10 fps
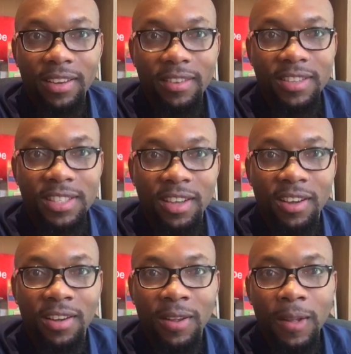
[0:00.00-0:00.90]

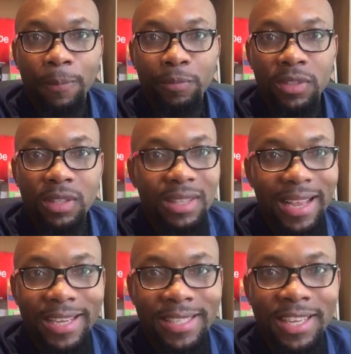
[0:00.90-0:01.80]
So
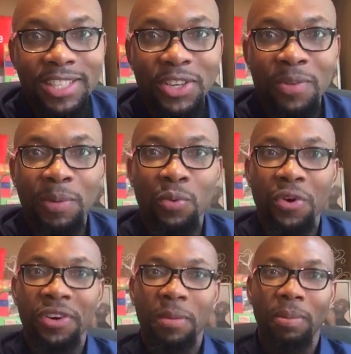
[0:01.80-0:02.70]
like I said, don't be
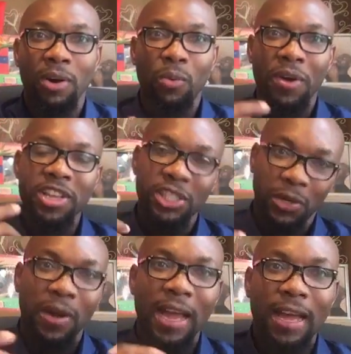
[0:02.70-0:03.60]
worrying about what you
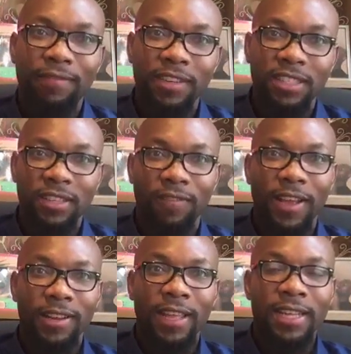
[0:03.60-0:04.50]
don't have and stuff
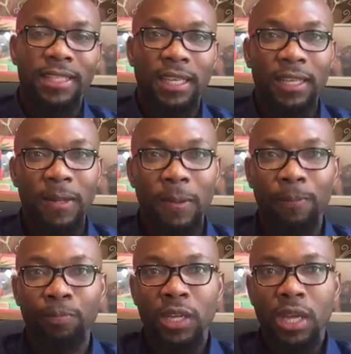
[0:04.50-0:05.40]
like that.
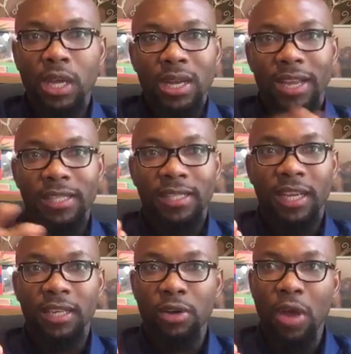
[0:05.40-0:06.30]
And like I
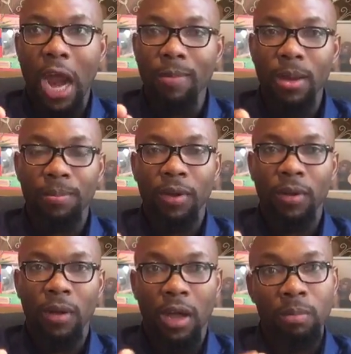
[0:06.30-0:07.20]
said, I
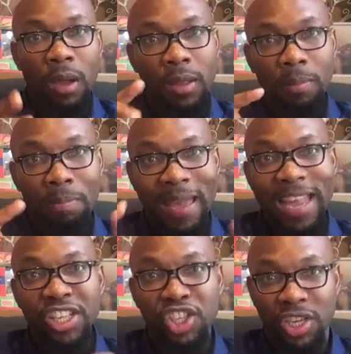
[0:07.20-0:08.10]
remember on my
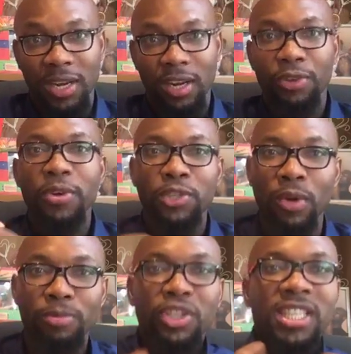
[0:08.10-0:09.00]
main channel, the reason
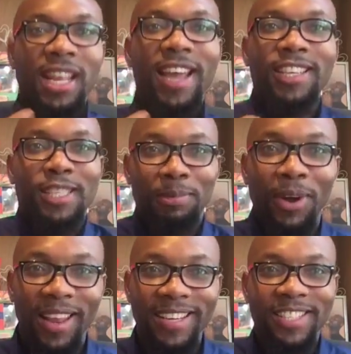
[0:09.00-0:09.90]
why I'm just like
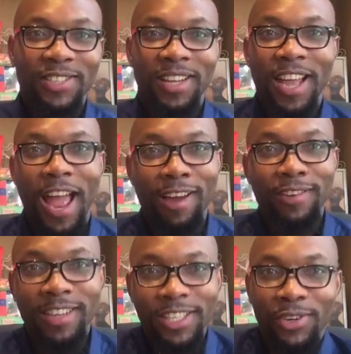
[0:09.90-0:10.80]
smart like this today, I
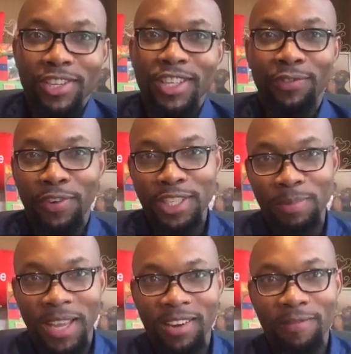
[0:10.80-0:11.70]
literally just finished
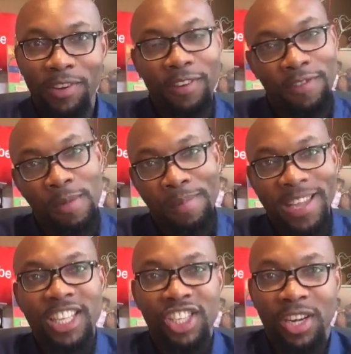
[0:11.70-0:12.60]
making a video for my
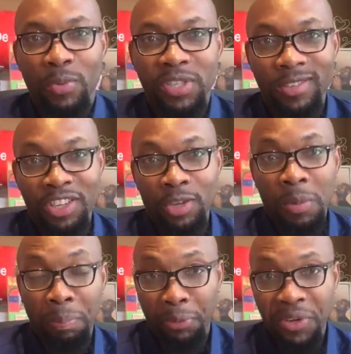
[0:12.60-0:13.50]
main channel, which is the
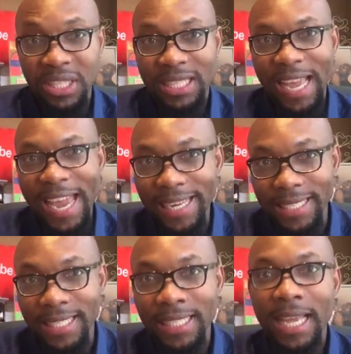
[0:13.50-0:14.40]
Nubian Prince
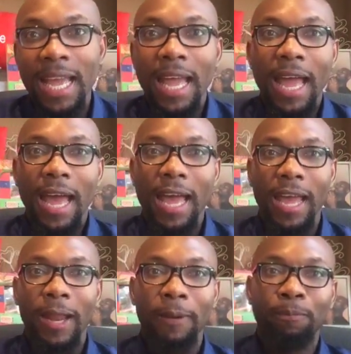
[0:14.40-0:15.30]
8.
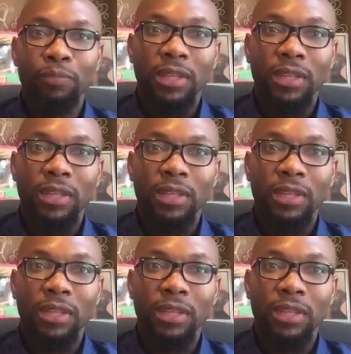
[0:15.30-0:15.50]
And